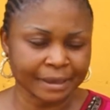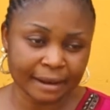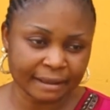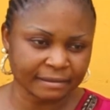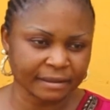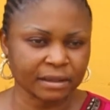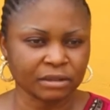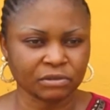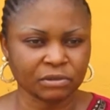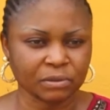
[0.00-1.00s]

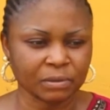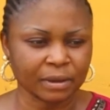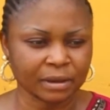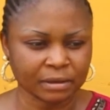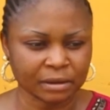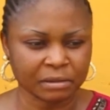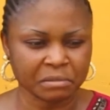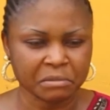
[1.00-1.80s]
carelessness, you know, and uh,